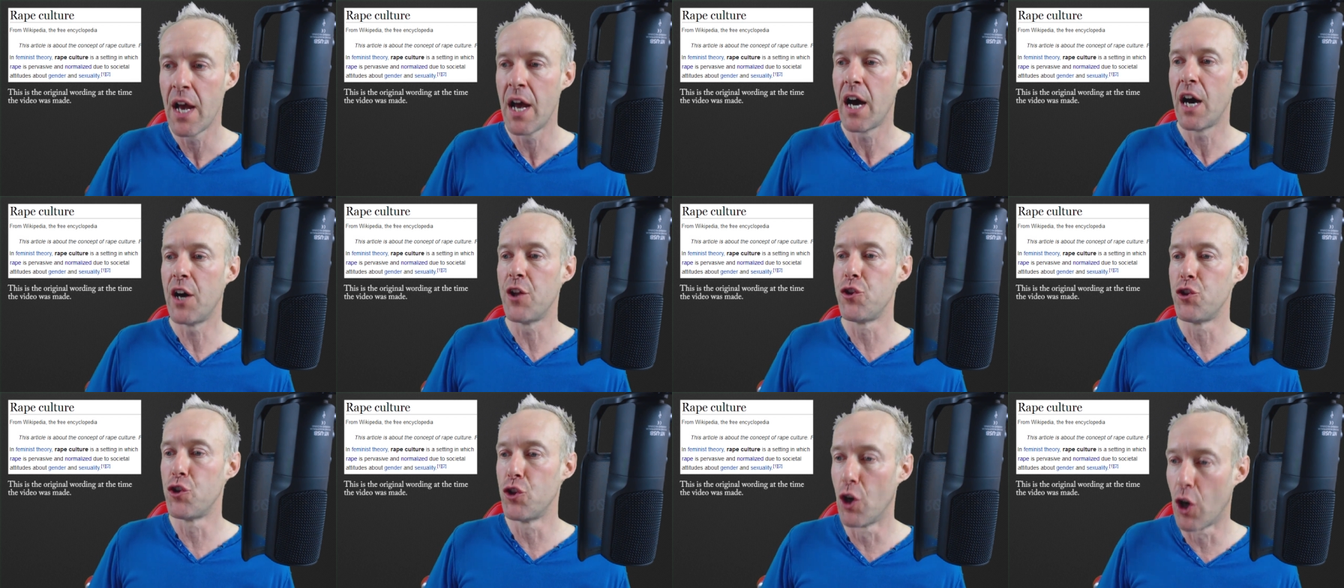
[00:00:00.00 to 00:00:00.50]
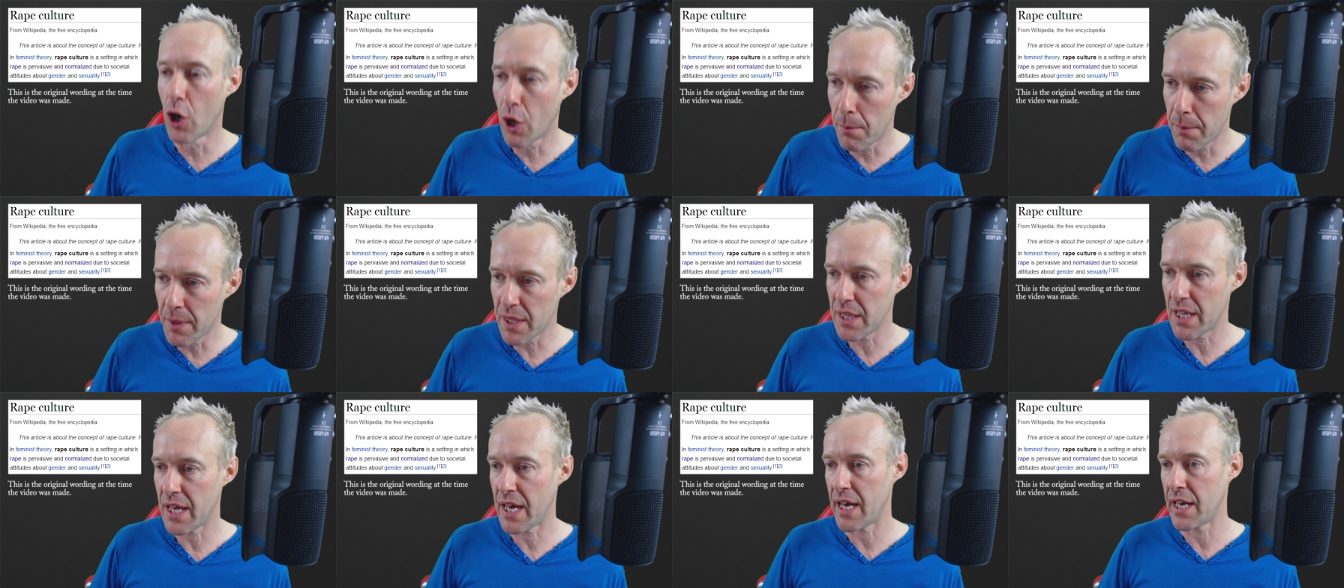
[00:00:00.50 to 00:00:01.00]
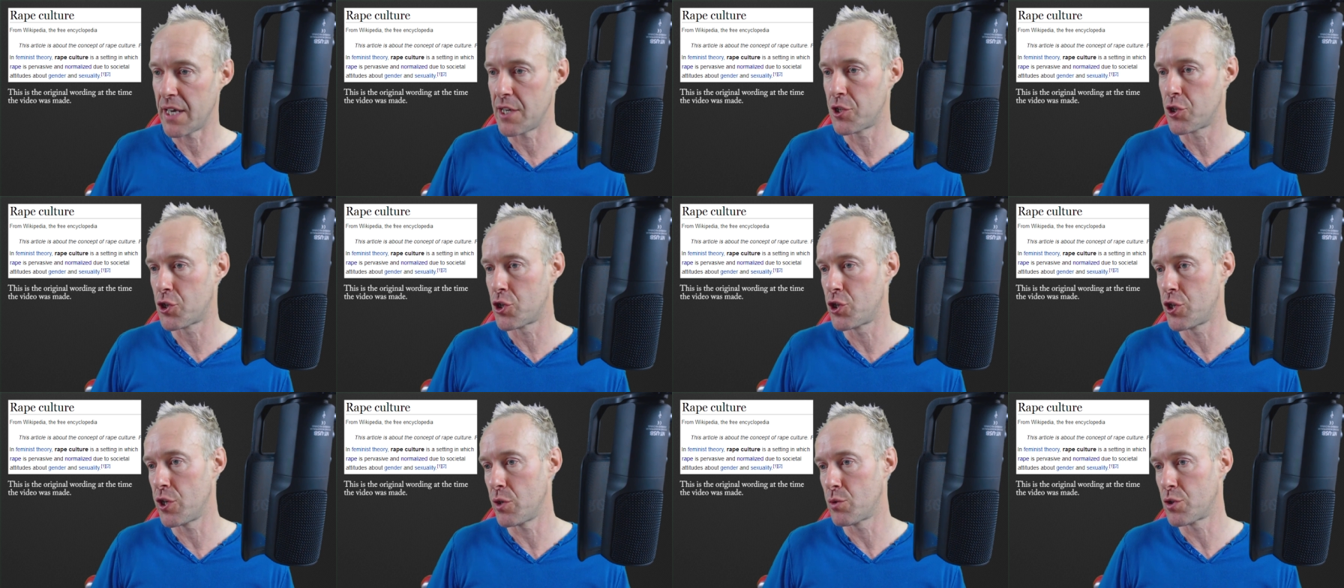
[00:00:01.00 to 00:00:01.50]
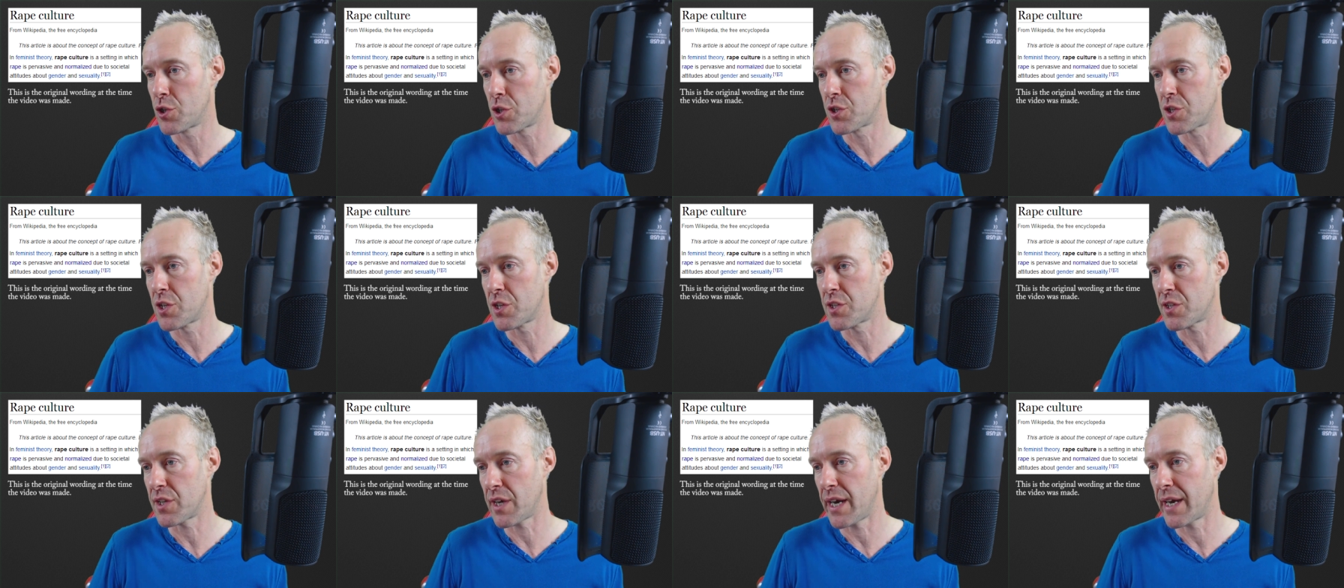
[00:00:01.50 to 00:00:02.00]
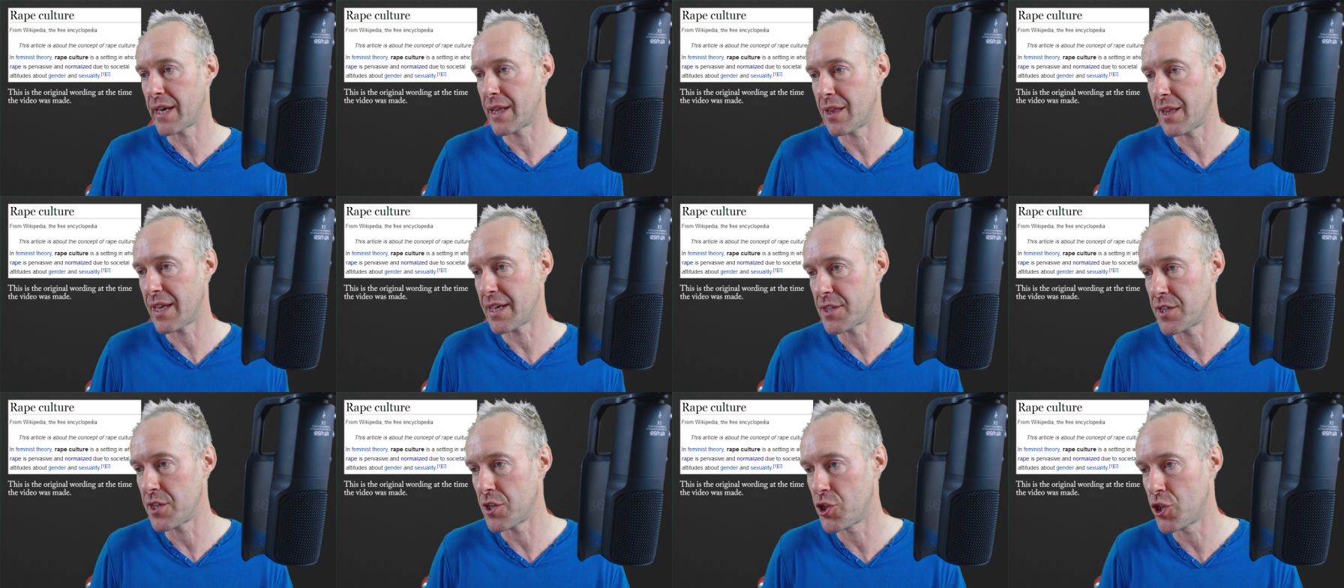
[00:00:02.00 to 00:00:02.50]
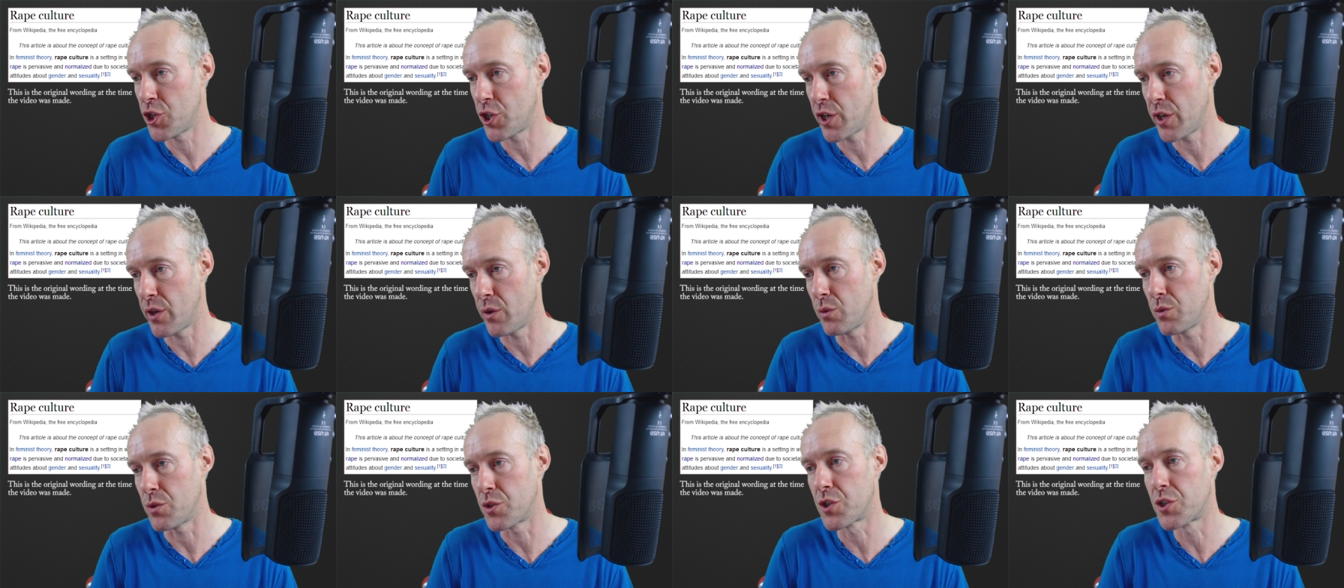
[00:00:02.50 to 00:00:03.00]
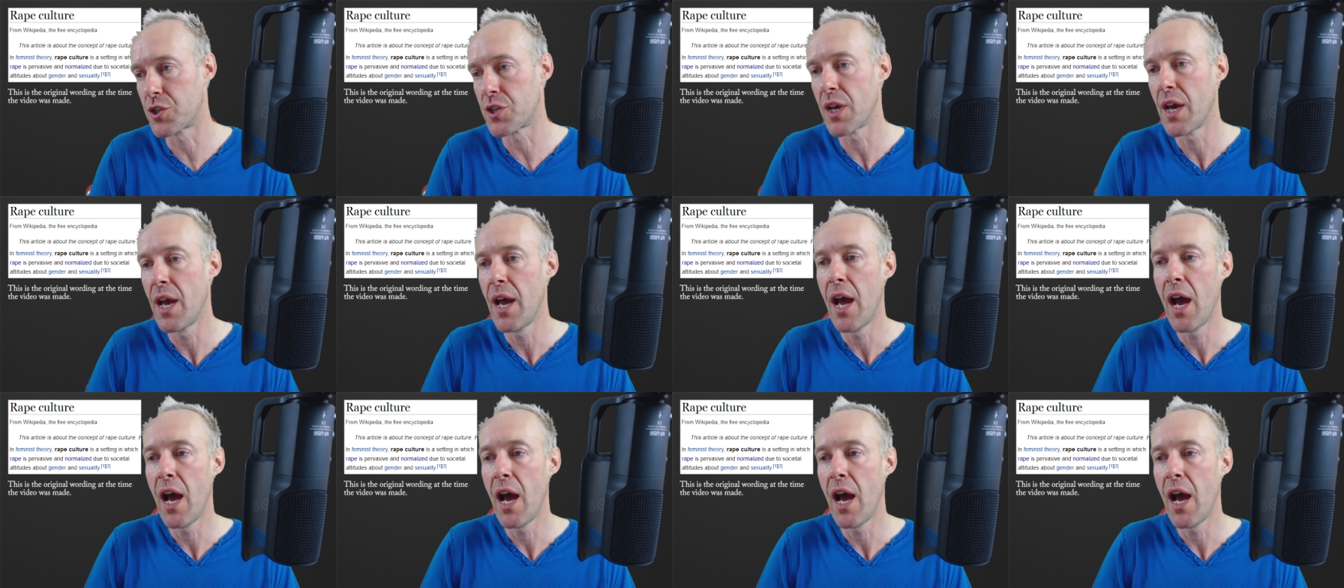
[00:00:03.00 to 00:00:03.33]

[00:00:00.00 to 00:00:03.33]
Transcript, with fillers: and normalized due to societal attitudes.